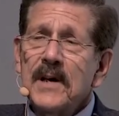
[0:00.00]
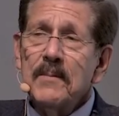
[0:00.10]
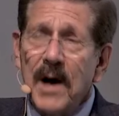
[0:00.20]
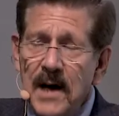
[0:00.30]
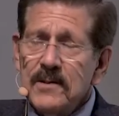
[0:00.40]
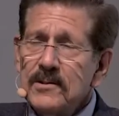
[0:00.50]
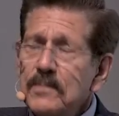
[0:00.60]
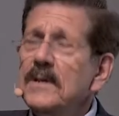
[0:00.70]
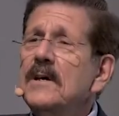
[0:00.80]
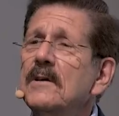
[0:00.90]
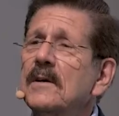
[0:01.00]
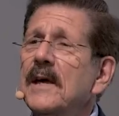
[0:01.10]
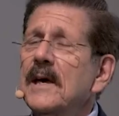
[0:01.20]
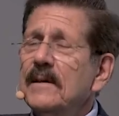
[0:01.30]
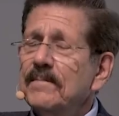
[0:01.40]
and I'm honored to be here
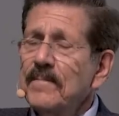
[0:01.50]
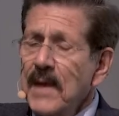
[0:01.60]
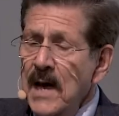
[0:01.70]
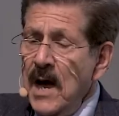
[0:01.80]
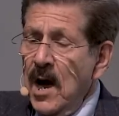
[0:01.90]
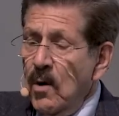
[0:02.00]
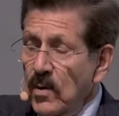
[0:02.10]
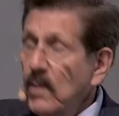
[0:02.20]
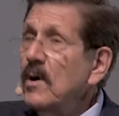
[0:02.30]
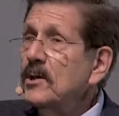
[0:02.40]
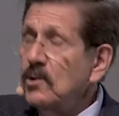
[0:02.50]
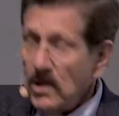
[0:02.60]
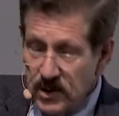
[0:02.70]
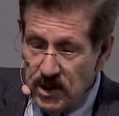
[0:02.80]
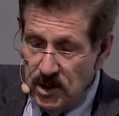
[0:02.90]
again. What I want to
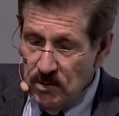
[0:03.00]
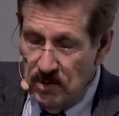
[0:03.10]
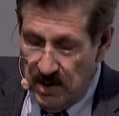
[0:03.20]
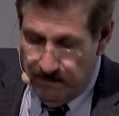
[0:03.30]
talk to you